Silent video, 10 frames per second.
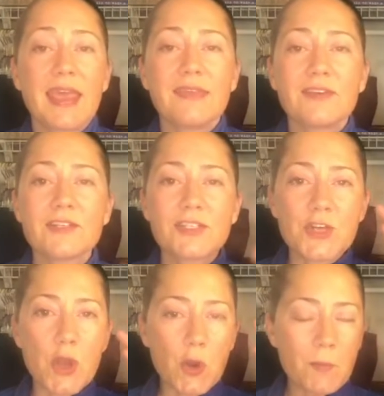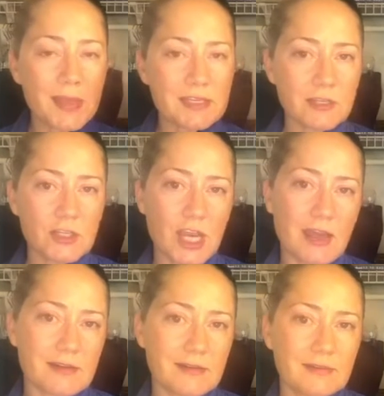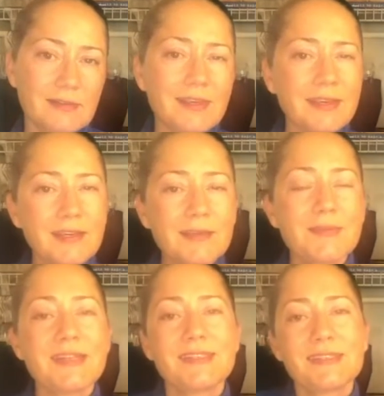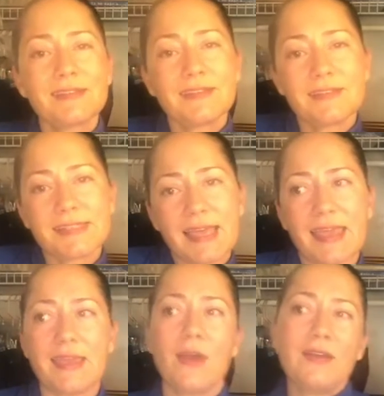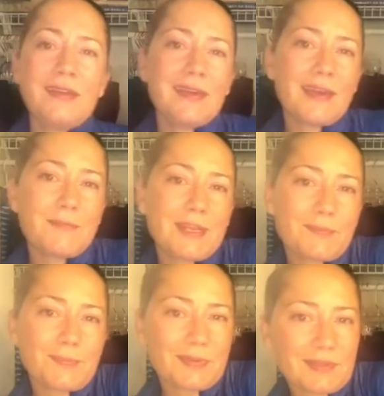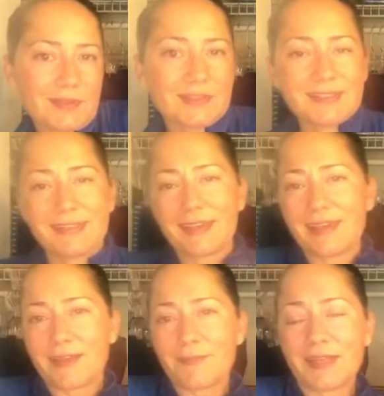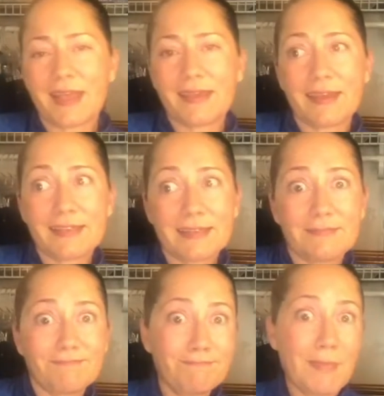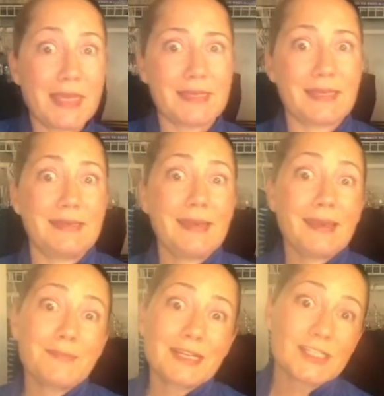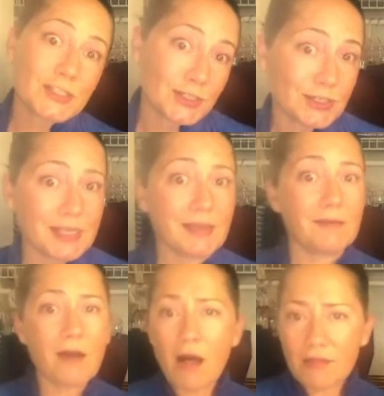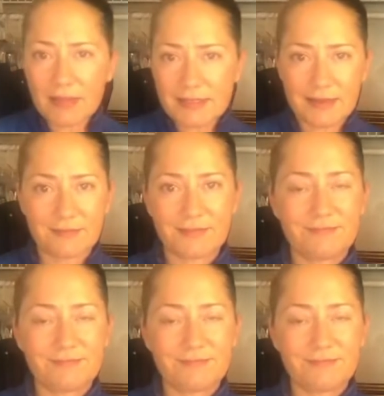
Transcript: And there's no mental chatter. Yeah, but it's a little tight. Yeah, but it pulls. Yeah, but I gotta mend it. Yeah, but it's dirty. All that stuff.